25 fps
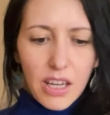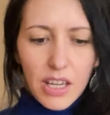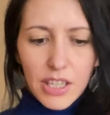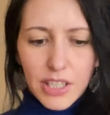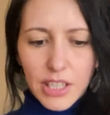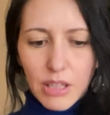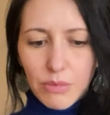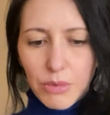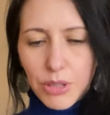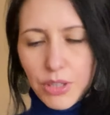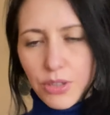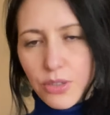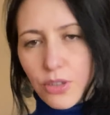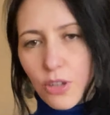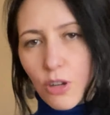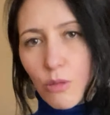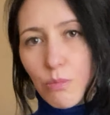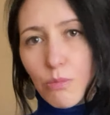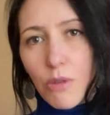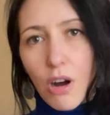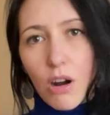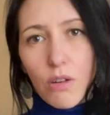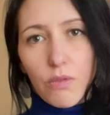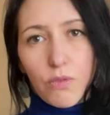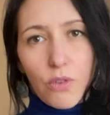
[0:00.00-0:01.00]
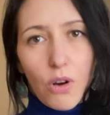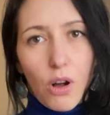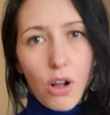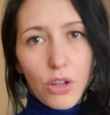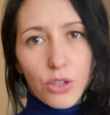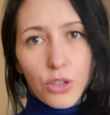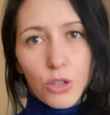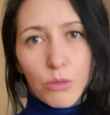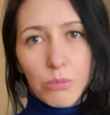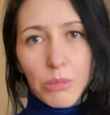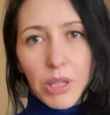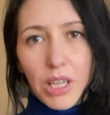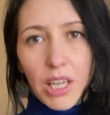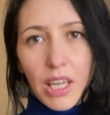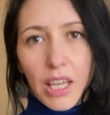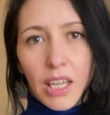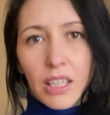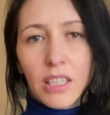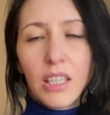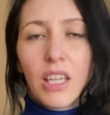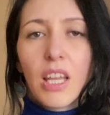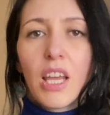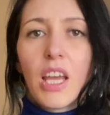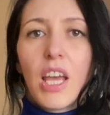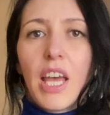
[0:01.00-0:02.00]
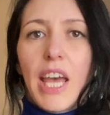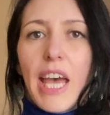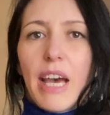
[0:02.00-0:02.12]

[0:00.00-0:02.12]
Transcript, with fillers: So we took more volume in